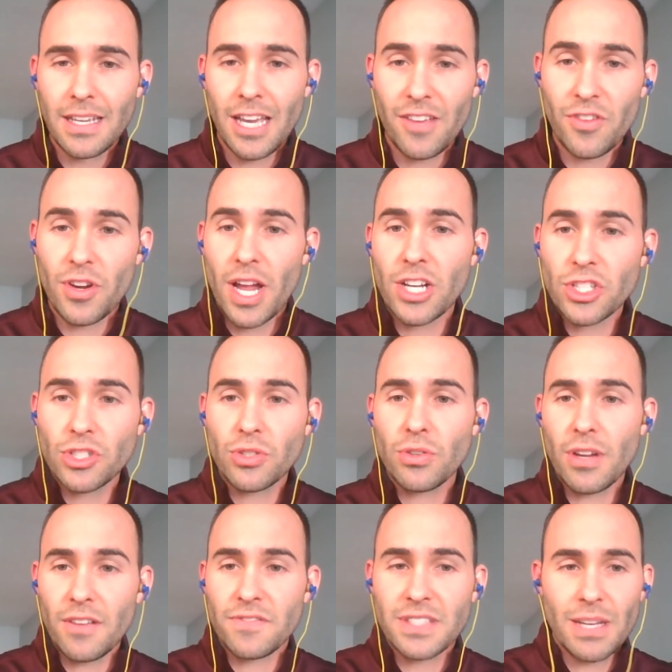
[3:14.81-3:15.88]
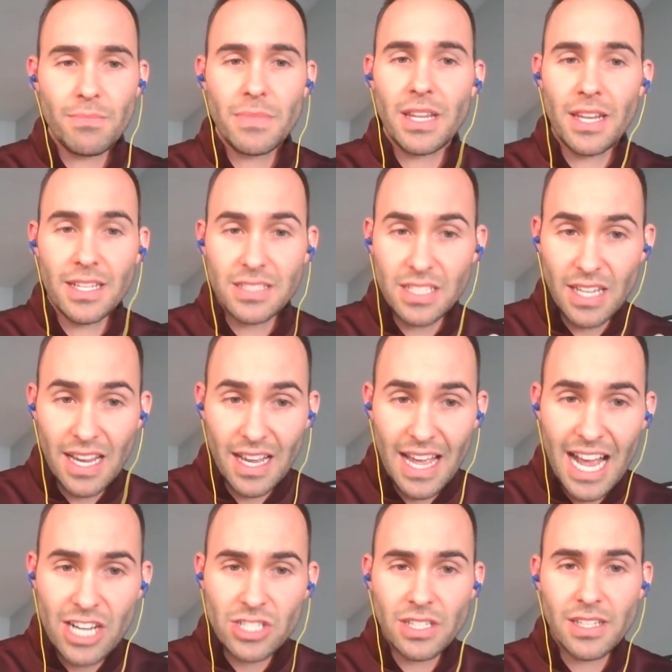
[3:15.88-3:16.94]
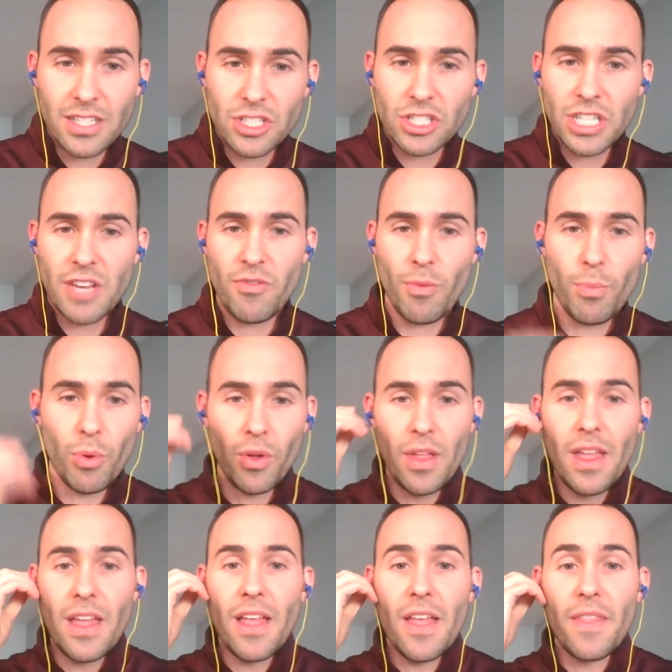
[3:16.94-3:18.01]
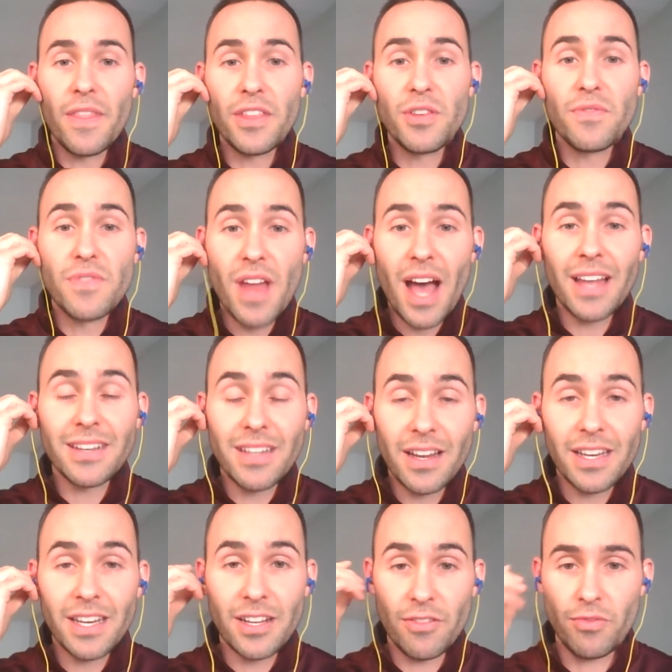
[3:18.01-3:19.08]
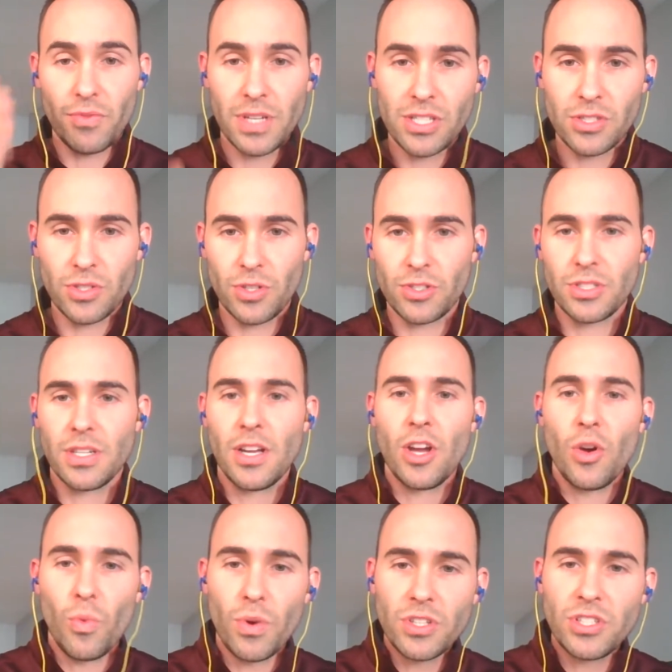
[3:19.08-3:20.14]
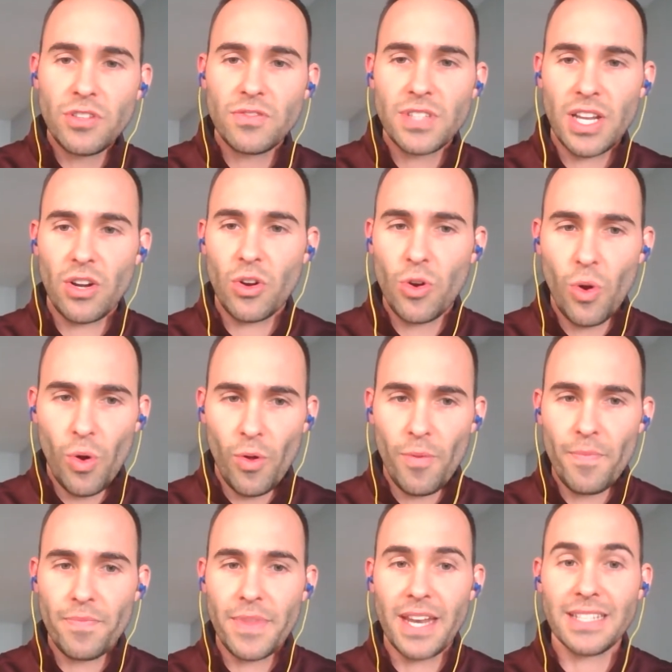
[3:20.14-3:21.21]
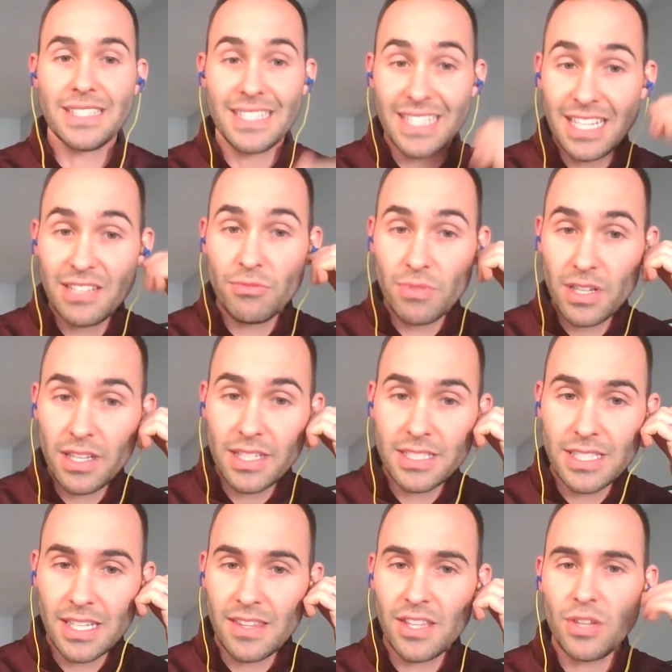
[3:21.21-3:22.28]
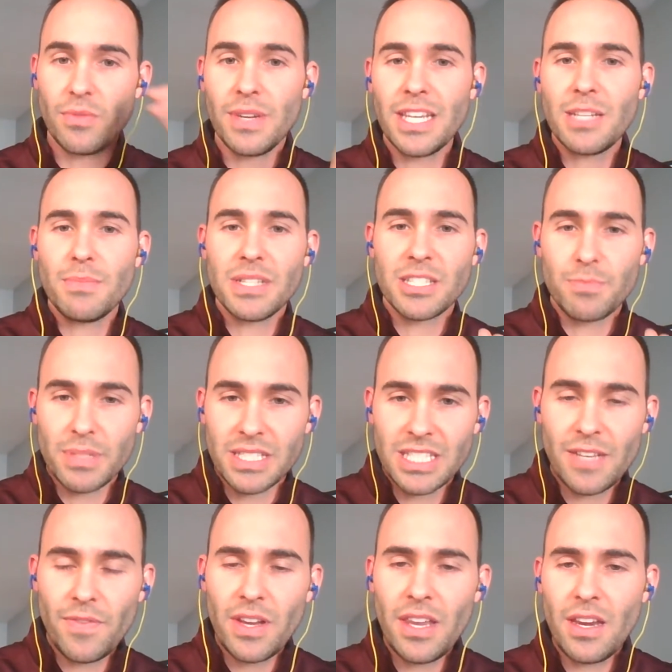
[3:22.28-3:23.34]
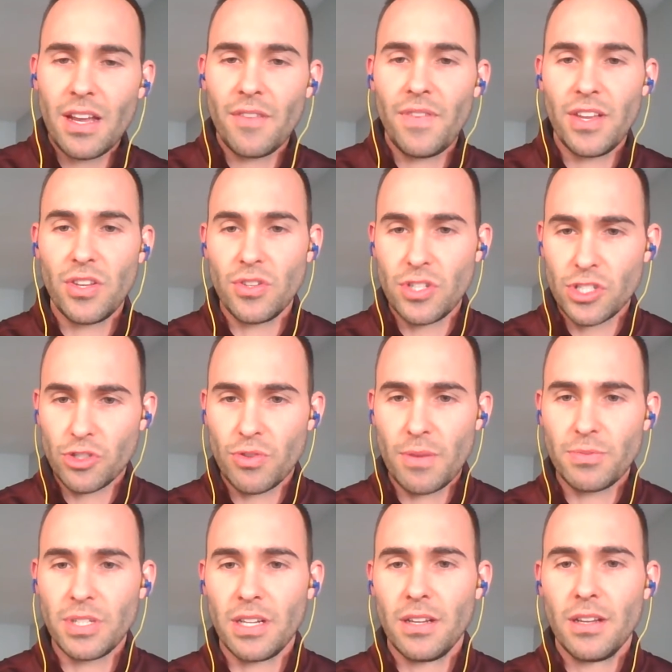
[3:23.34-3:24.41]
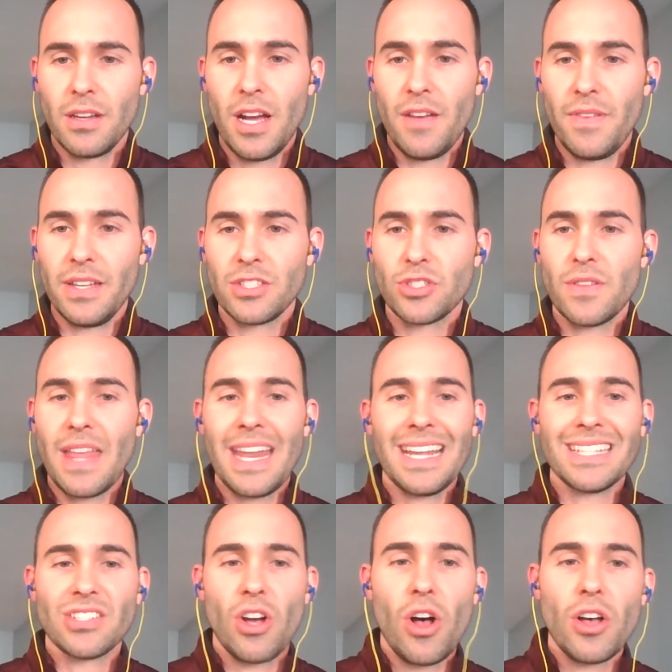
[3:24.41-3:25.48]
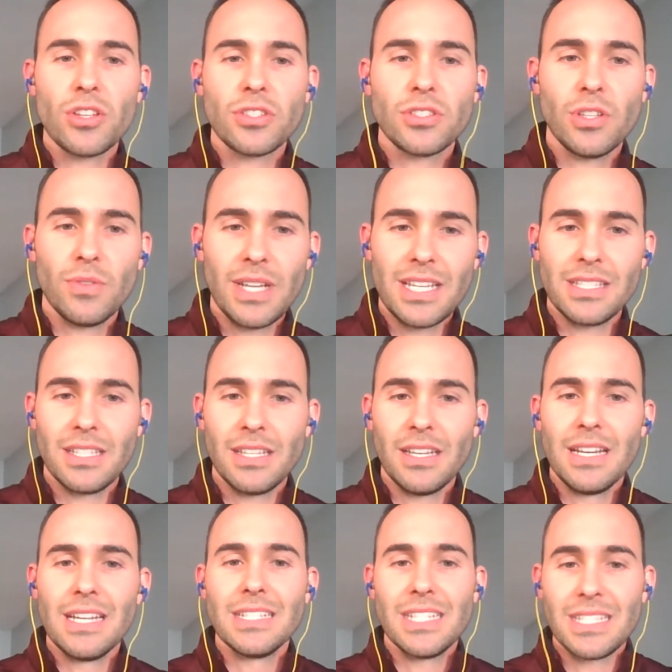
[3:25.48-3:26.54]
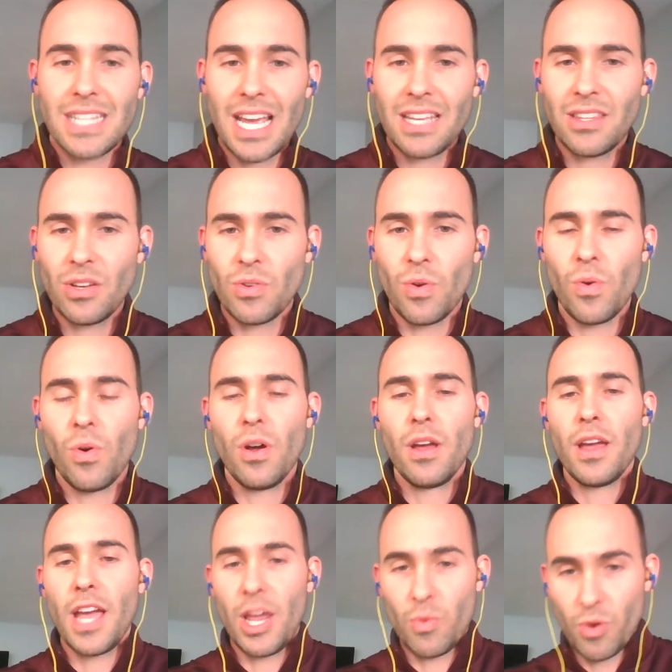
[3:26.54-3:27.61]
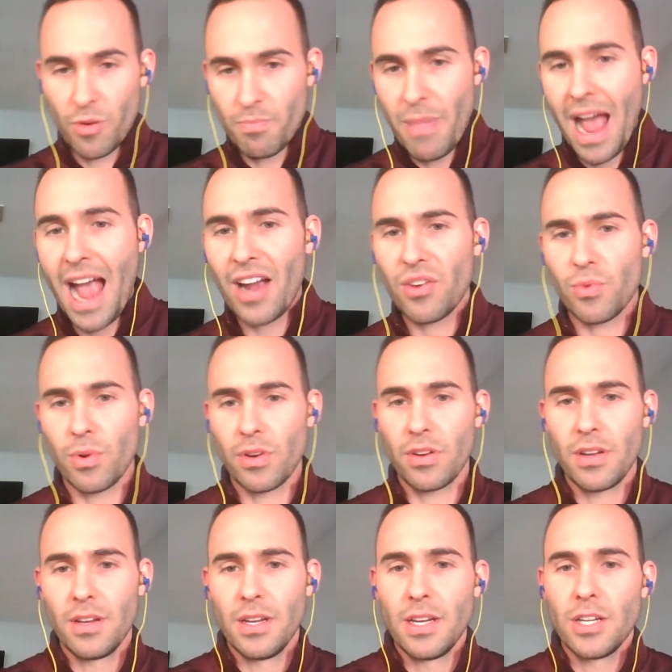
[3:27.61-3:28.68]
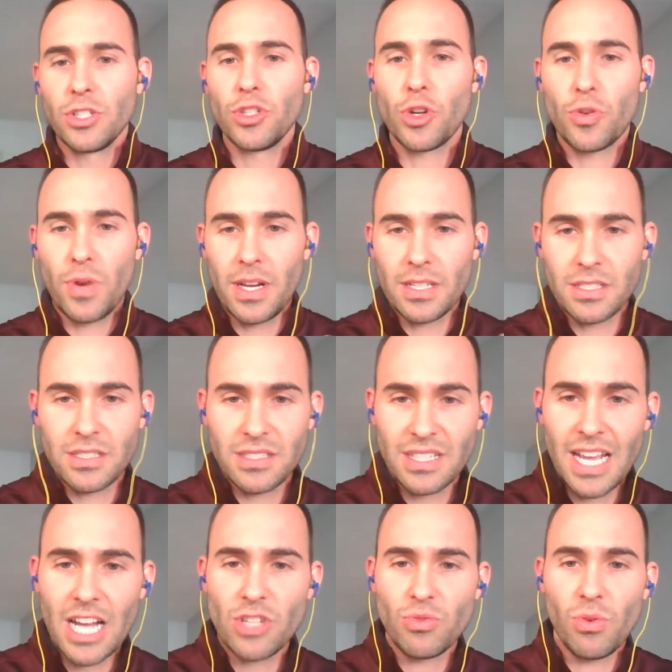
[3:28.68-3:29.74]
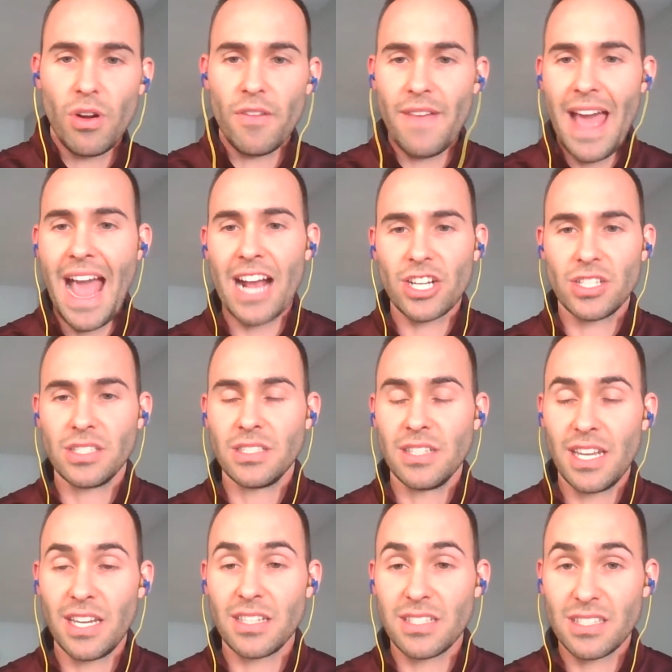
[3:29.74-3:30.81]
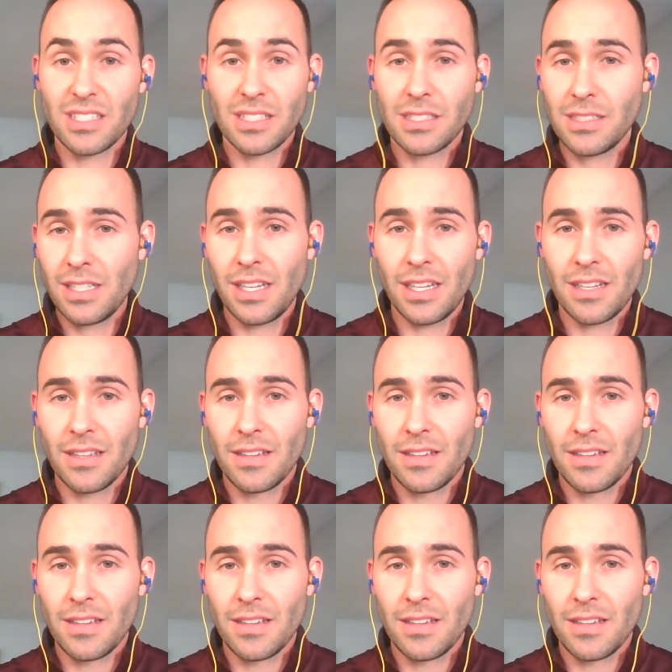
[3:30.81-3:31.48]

If you're not sure if something is actually achievable, then you've not done enough research. Once you set a goal that is indeed realistic, then you need to be specific enough in your description of it so that it's also easy to take the goal and work backward to create a schedule of actions needed to succeed.